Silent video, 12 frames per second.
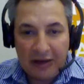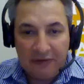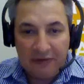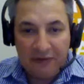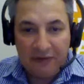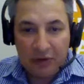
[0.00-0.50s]

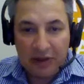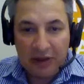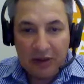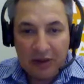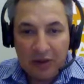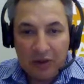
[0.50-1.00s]
another
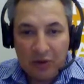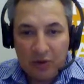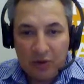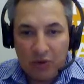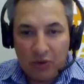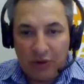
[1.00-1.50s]
folder
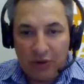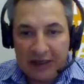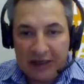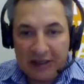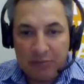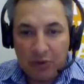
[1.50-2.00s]
called
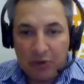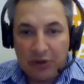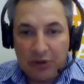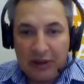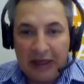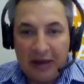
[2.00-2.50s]
grade export.